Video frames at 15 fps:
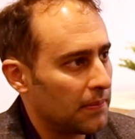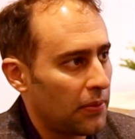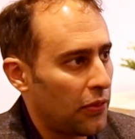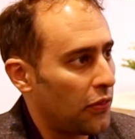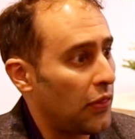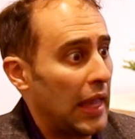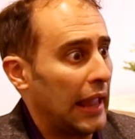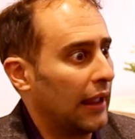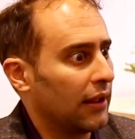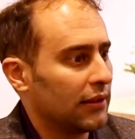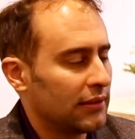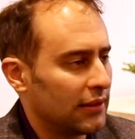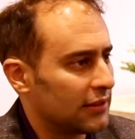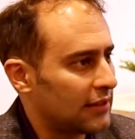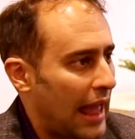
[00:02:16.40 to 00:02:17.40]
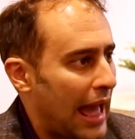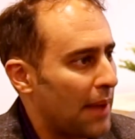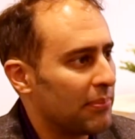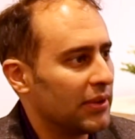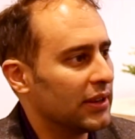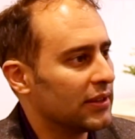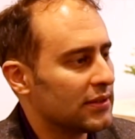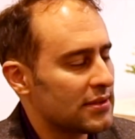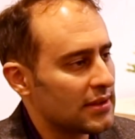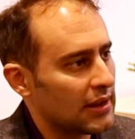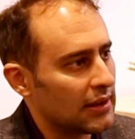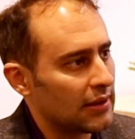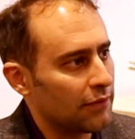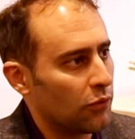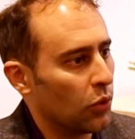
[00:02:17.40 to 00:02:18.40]
thing that's happened
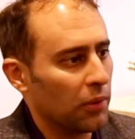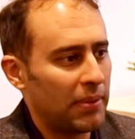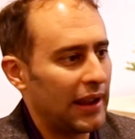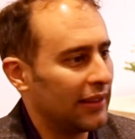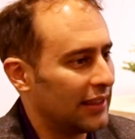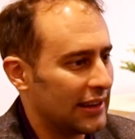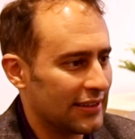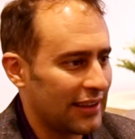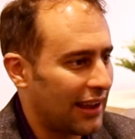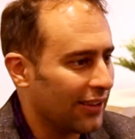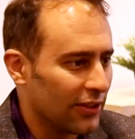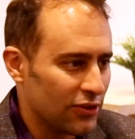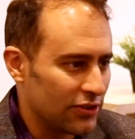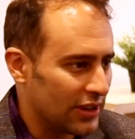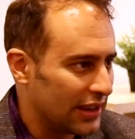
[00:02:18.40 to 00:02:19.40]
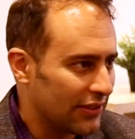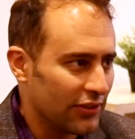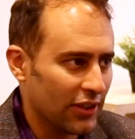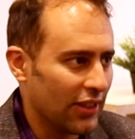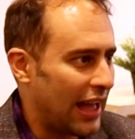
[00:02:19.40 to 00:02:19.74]
for paleontology in the